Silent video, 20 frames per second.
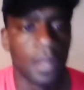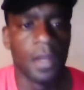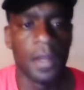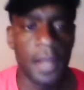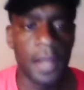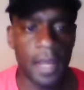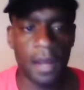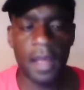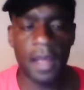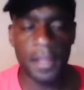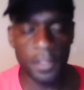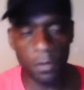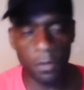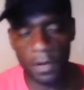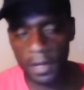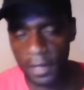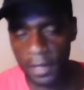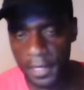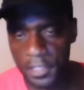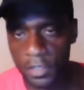Now, I do
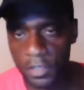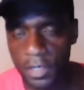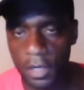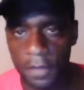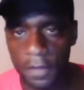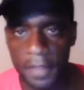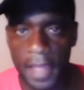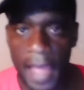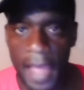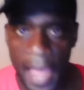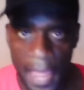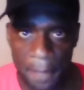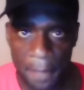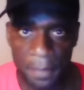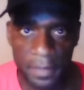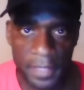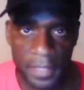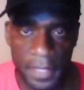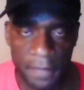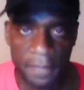want to let you know that I
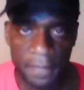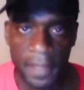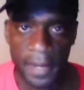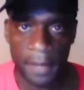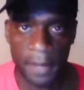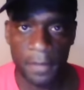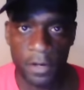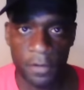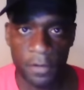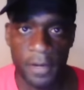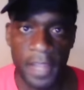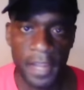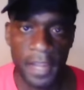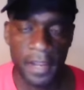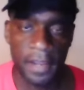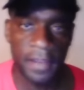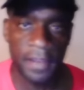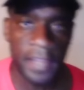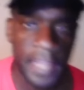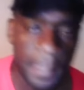believe that I'm
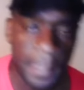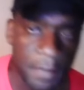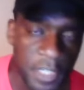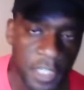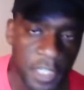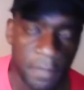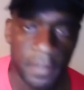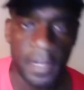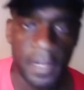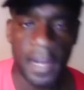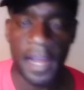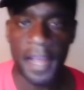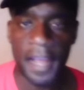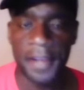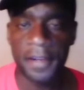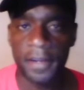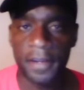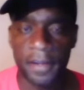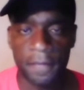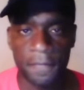created in the image of God
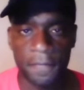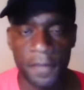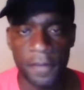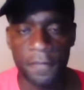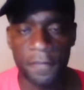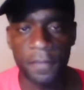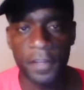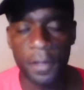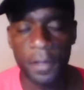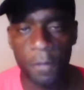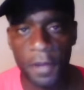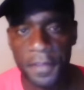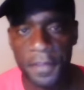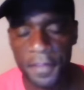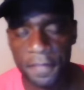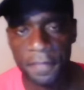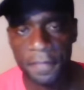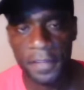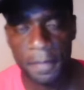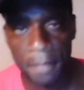and I'm fearfully and
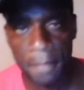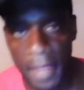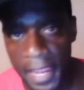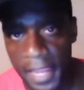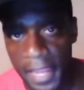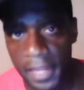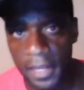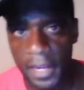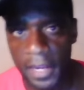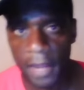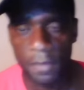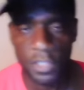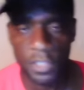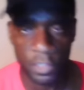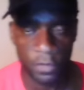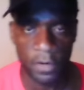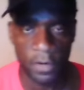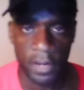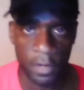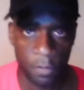wonderfully made and I was
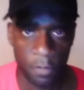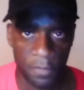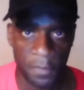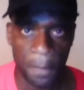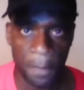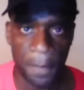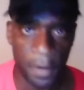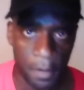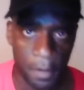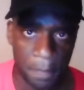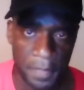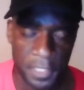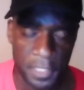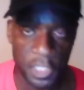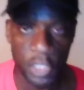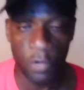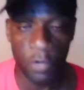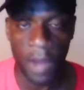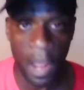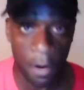created with a purpose.
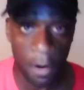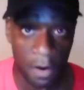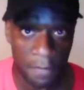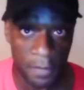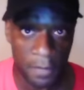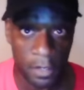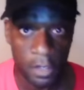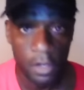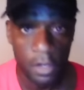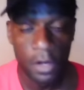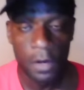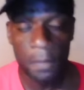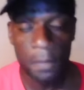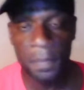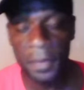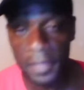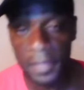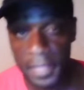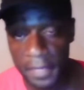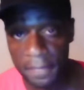You, however,
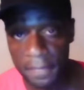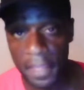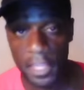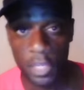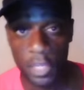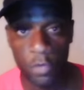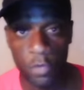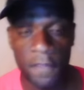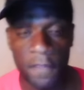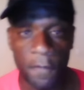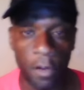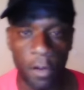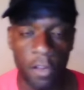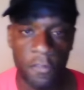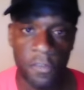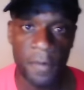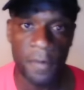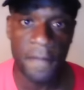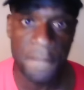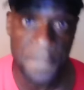believe that you
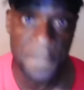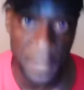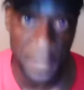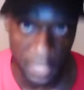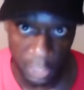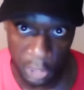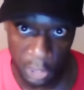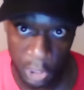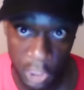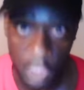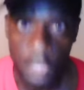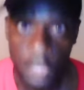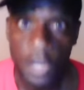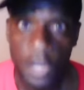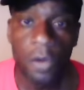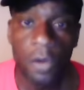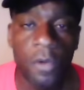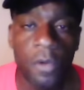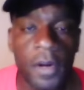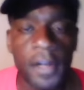evolved from a fish.
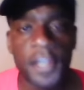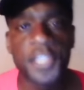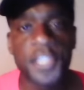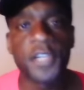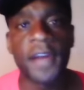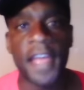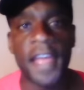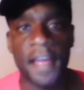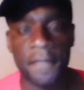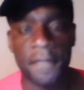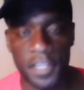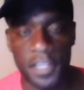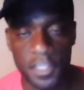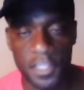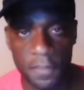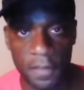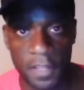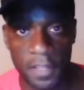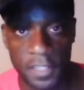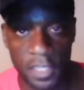Where is your evidence
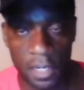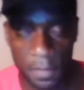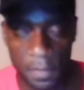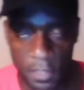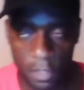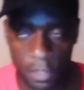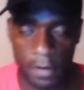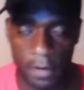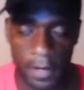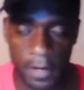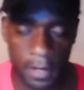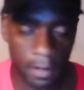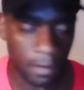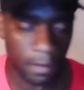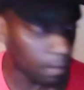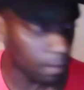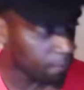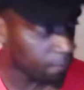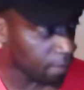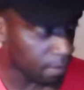for this? And I'm sorry,
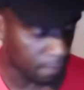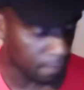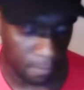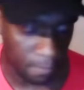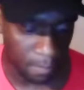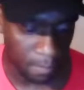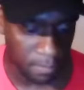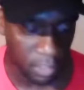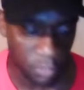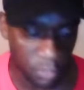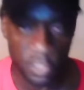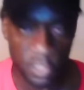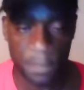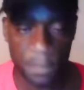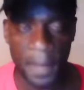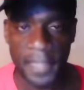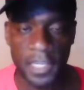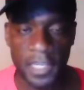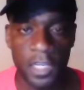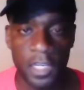if, if, I'm
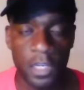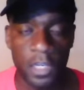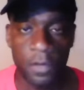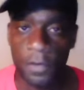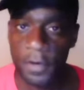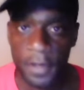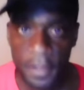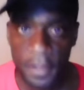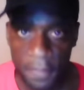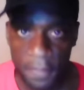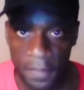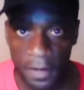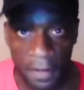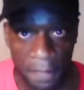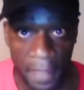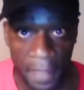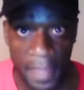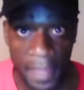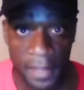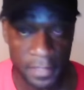disrespecting you or anything like
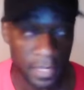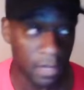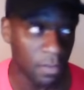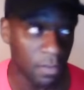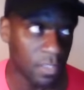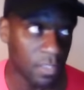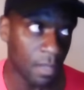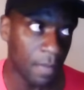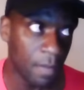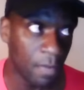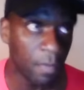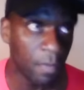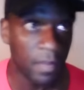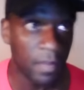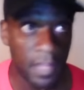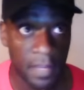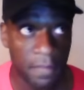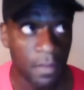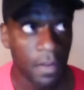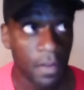that, because I know some people
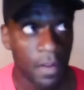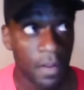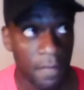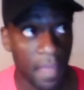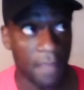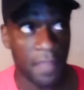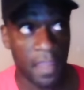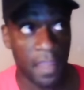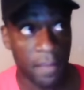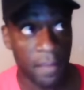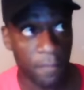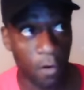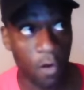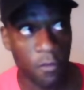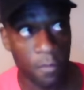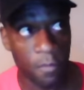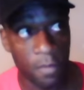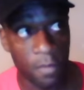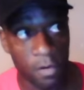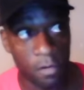believe that they evolved
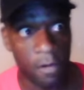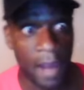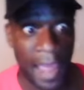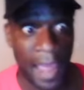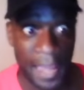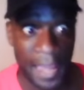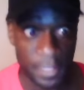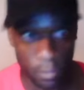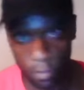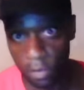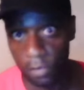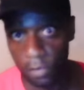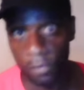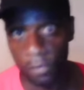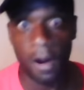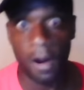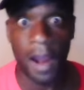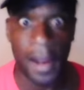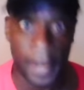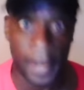from a rat or a
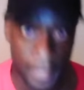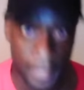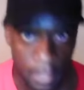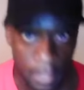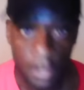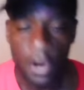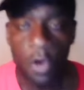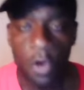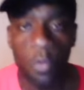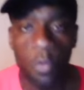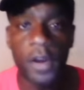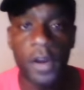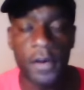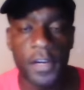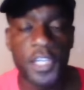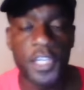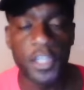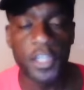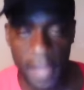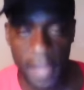rock. Where
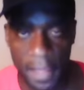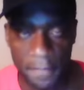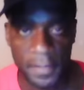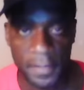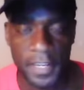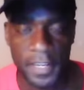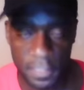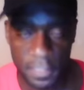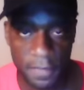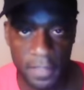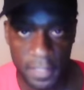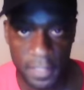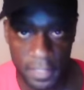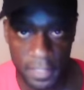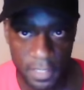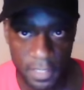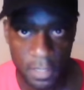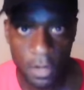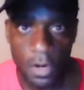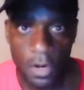is your evidence for
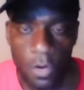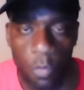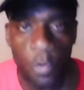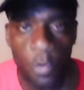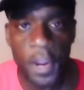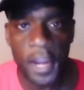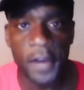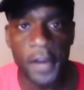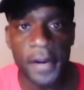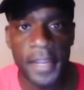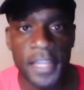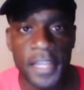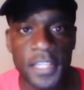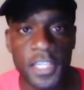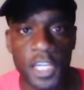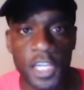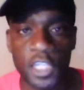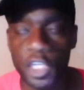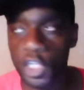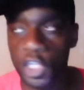this? Where is
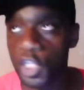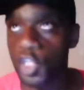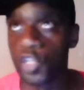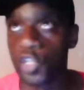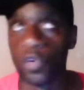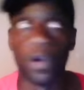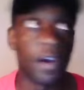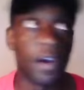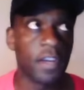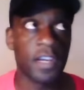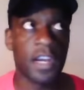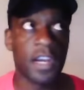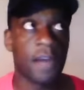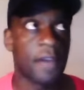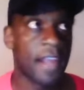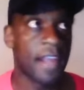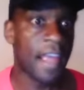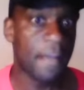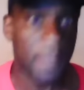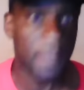this
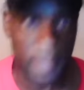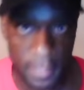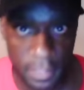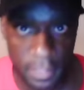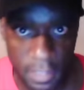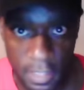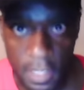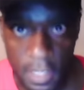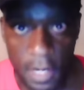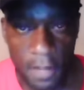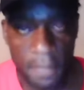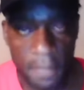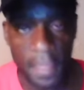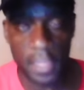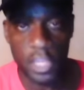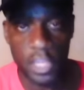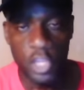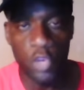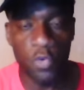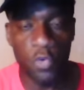extraordinary evidence
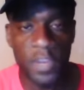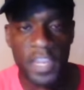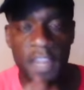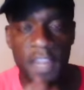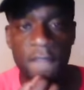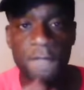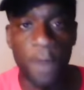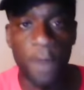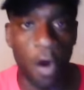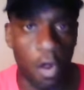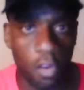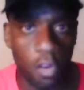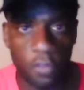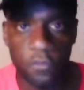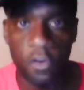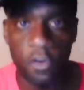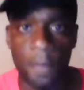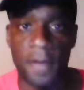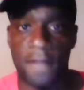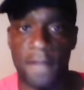that you evolved
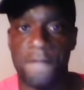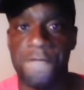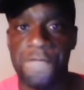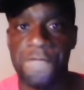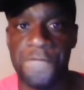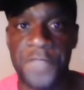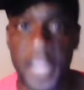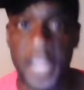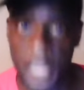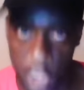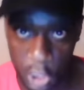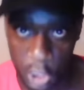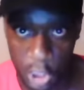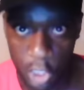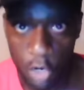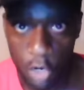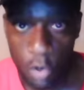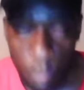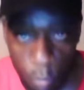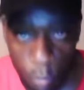a fish?
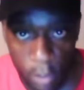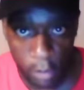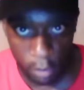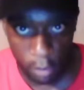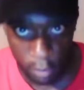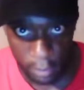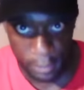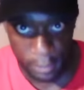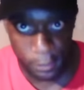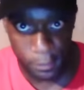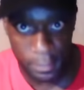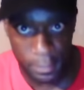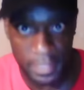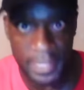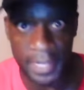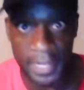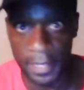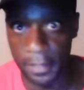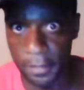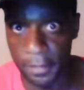Where are your
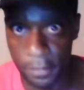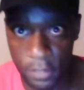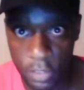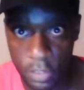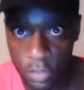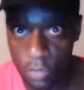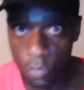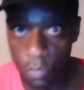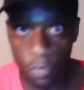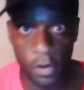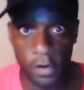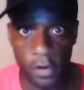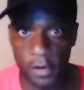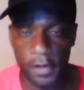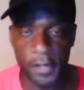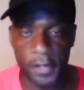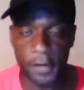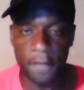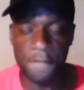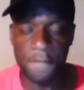gills? Where are
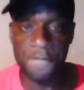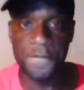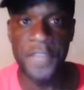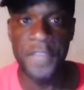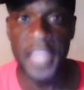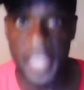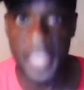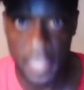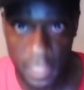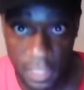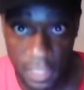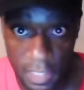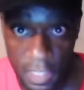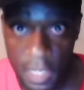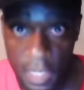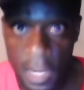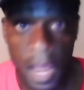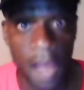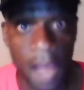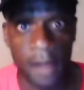your fins?
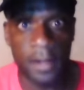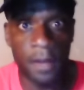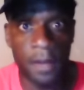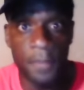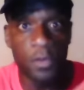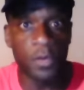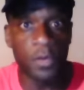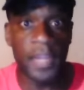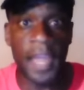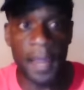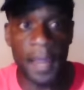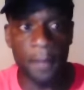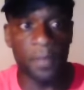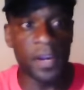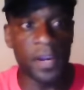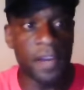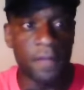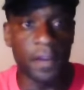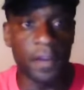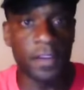How come you can't
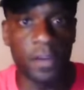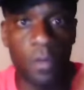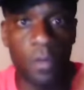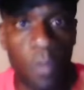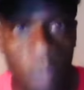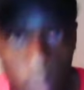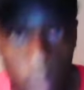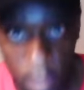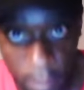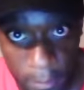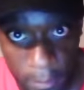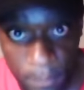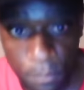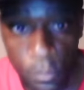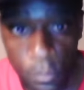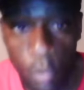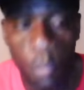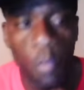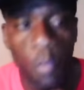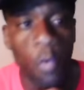breathe underwater?
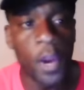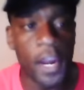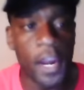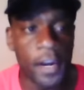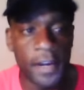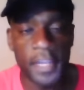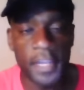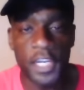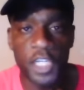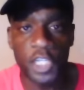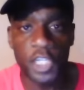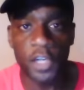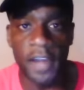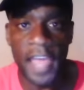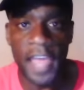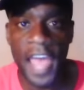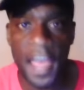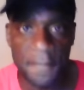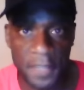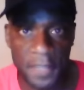Where is your
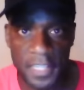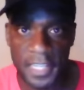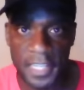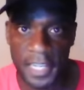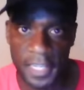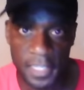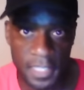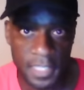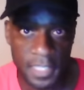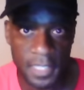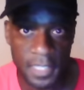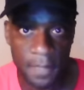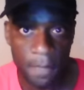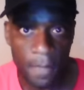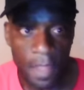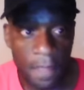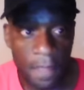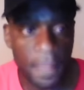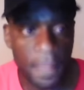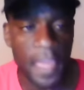evidence
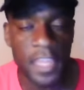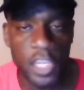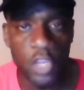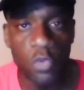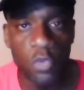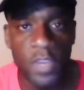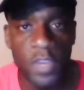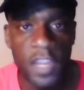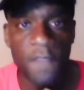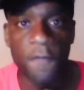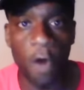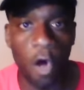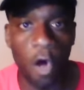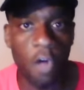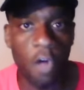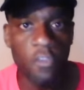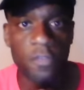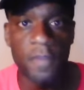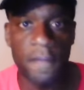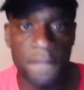that you
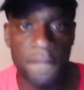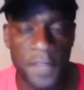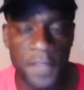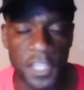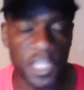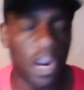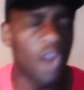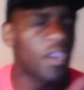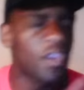evolved from a fish? Oh,